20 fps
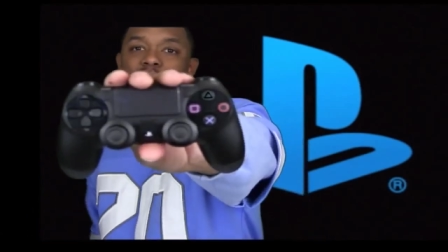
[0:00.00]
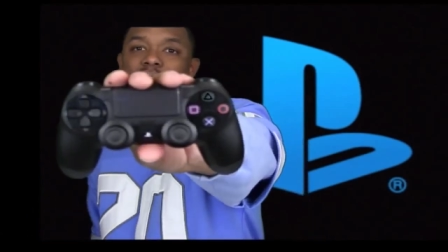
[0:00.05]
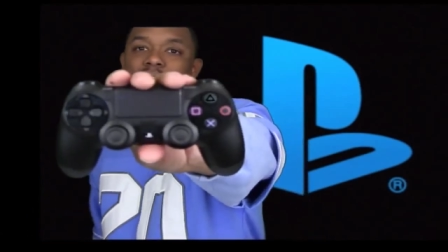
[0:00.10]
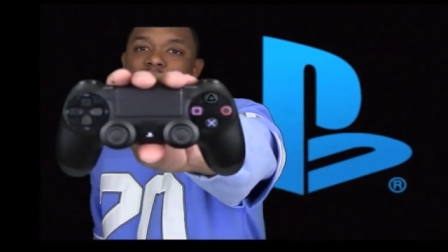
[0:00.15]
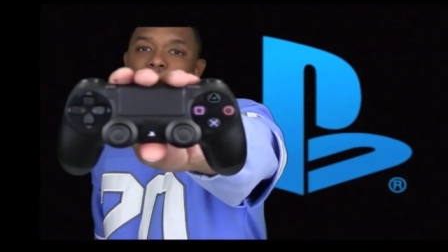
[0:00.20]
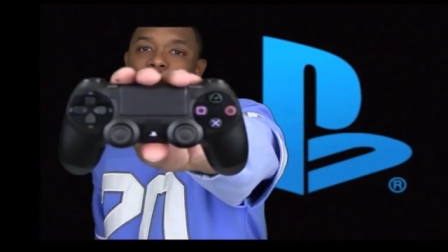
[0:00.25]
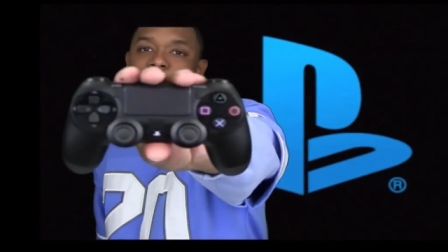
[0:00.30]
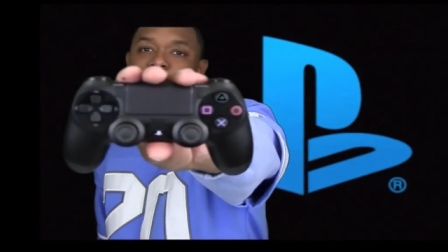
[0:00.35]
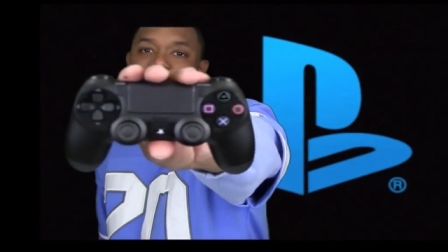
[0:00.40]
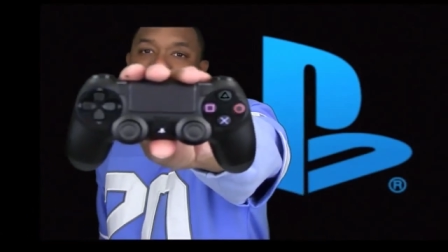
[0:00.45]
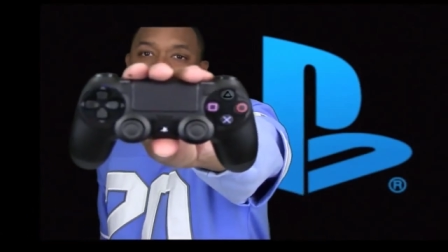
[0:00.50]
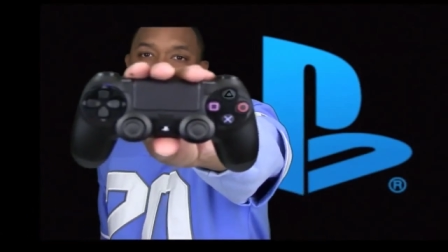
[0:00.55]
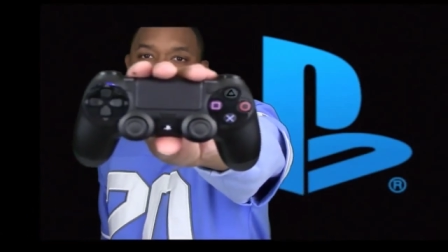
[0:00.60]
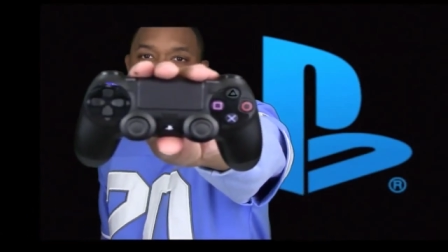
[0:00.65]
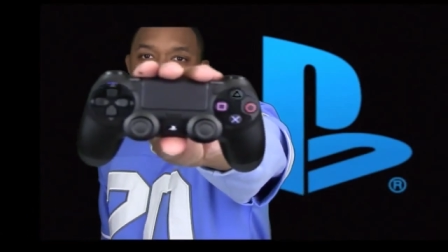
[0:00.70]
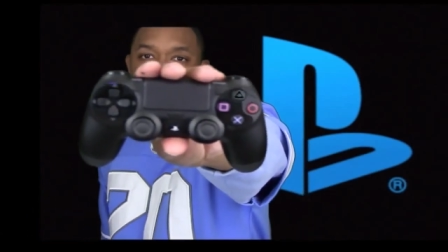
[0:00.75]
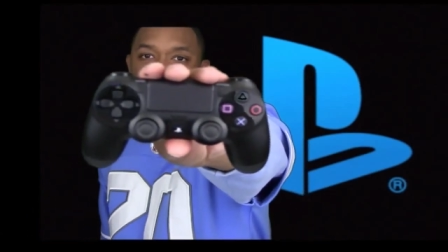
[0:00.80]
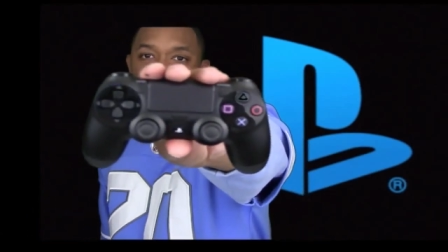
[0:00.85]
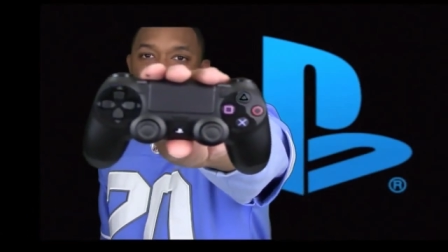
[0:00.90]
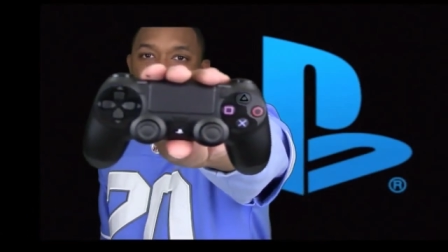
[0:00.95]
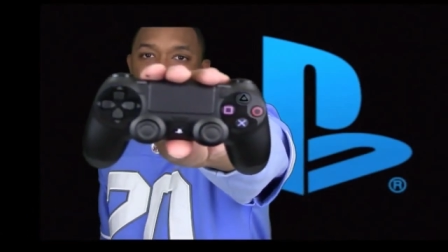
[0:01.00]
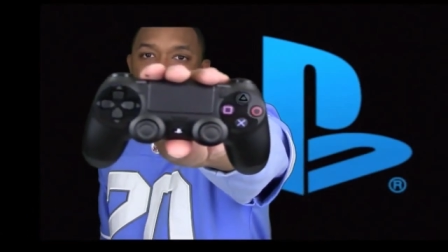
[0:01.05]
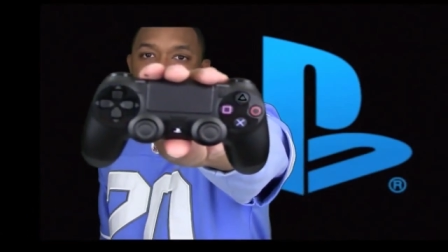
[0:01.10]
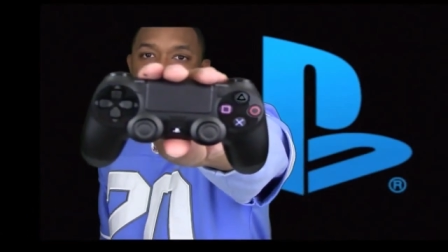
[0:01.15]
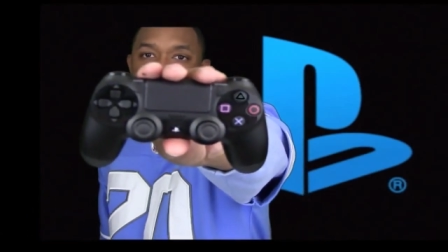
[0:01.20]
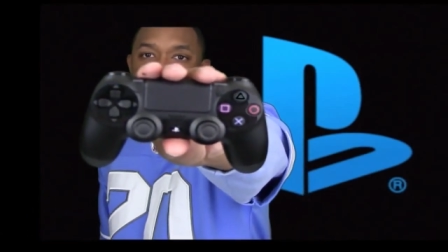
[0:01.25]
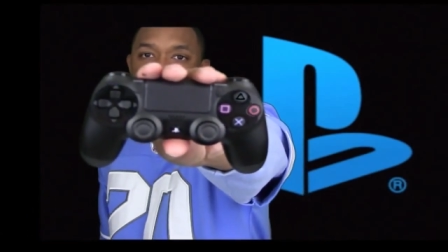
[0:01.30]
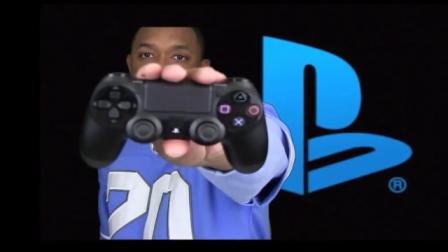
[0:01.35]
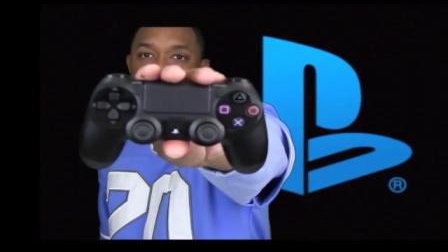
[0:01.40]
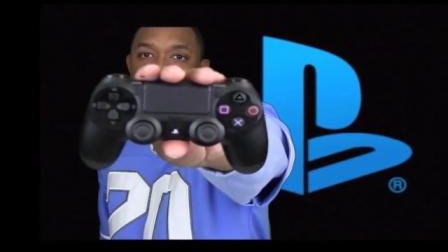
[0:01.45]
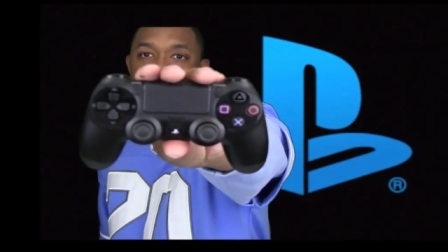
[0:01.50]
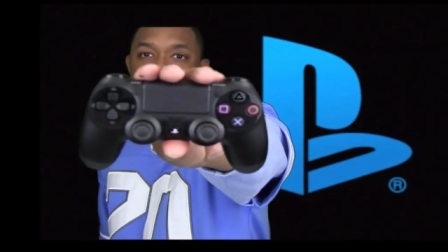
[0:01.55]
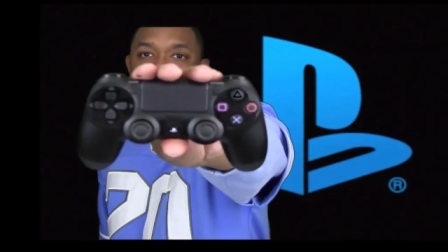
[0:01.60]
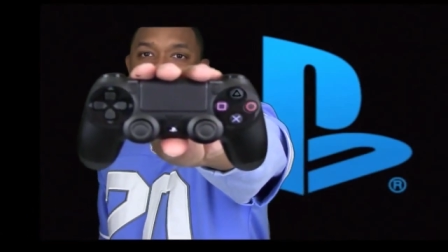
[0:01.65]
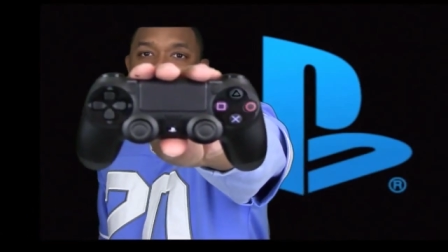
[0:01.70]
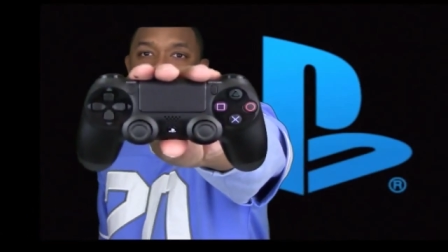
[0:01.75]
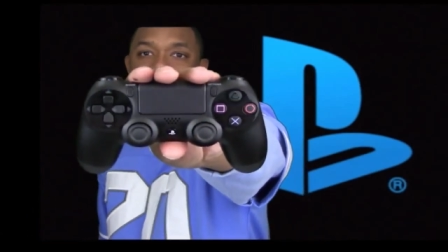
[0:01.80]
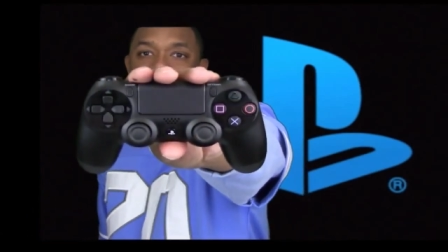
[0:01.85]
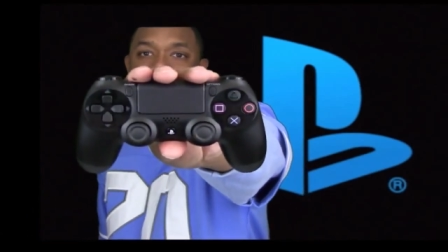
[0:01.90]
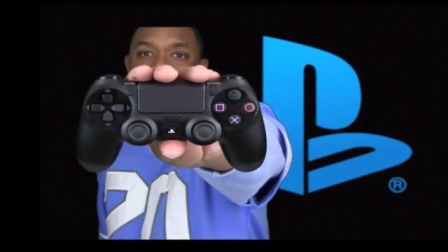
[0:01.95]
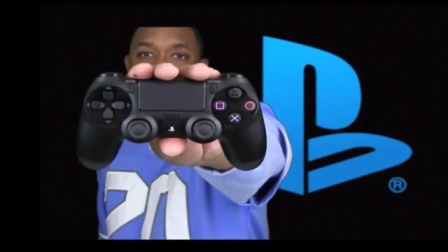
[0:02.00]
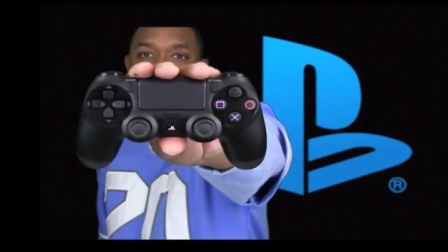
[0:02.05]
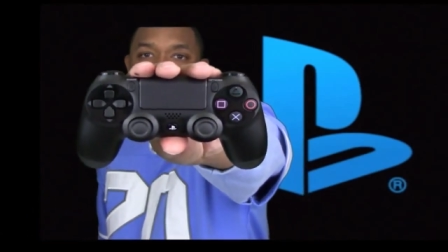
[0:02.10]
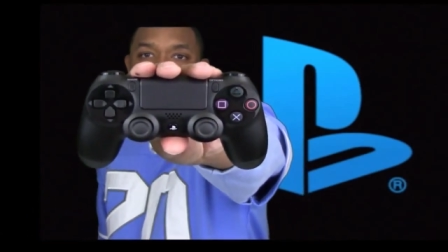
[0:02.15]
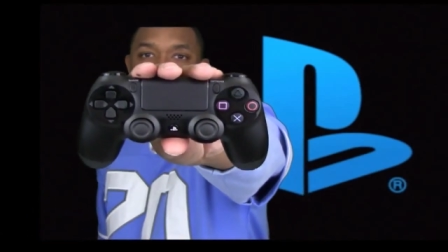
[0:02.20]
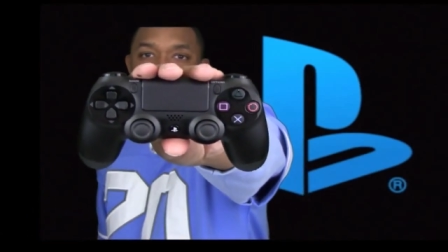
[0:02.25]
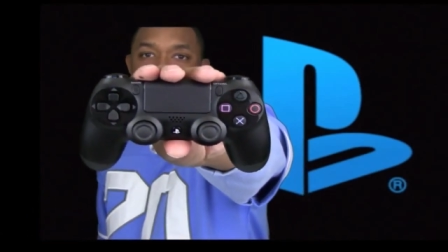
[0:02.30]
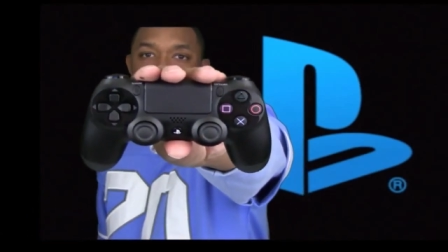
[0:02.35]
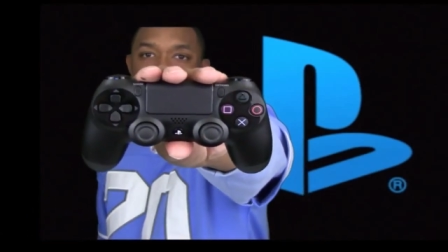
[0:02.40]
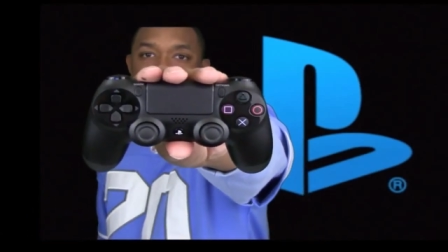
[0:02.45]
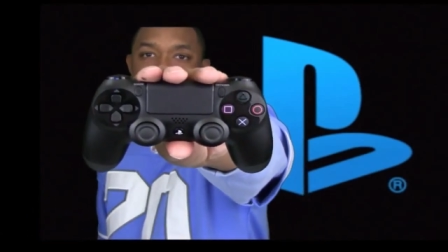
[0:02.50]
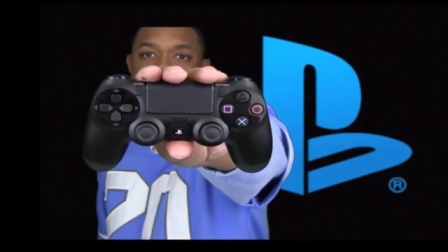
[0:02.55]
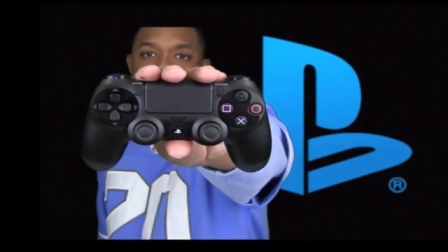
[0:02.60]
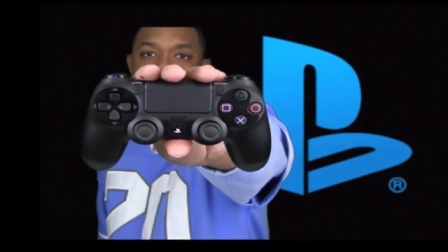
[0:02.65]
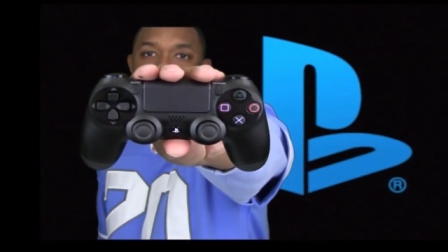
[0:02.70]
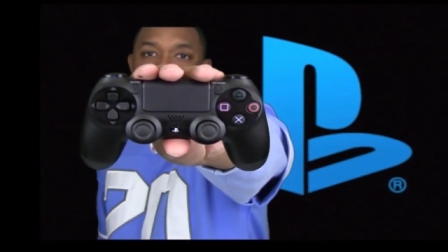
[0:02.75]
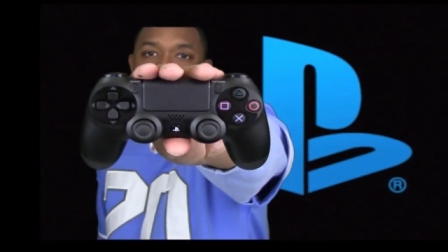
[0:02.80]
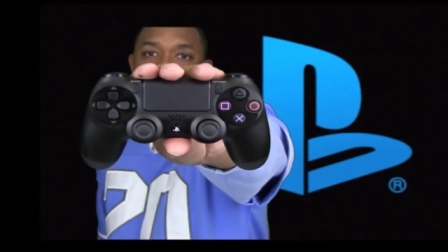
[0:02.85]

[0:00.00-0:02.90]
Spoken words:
you have the PlayStation button right there in the center.